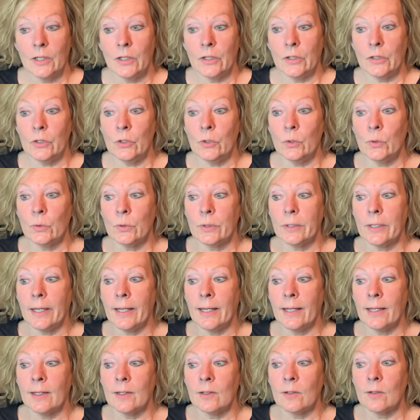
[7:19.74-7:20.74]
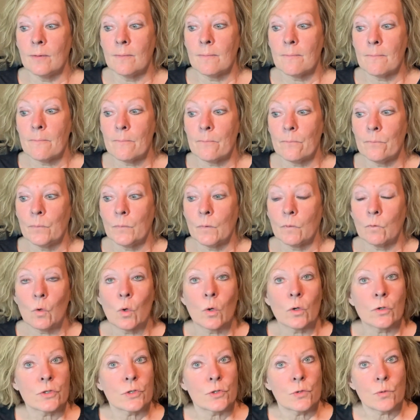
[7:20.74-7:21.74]
you can, of
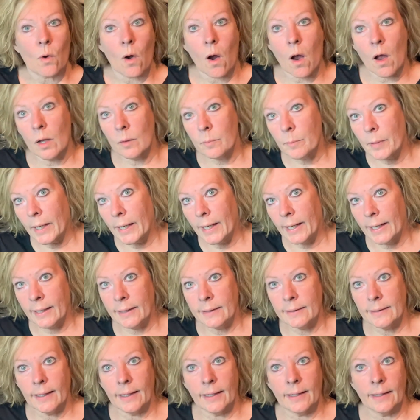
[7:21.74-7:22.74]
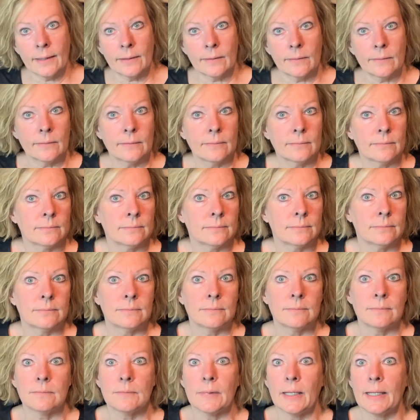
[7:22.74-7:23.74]
course, draw and paint, and
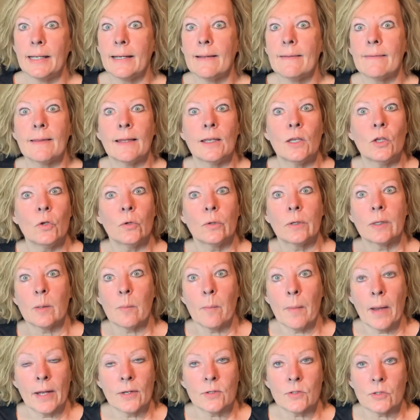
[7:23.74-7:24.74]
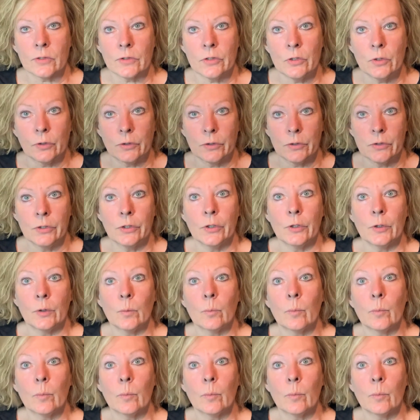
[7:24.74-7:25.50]
anything you can imagine you can do.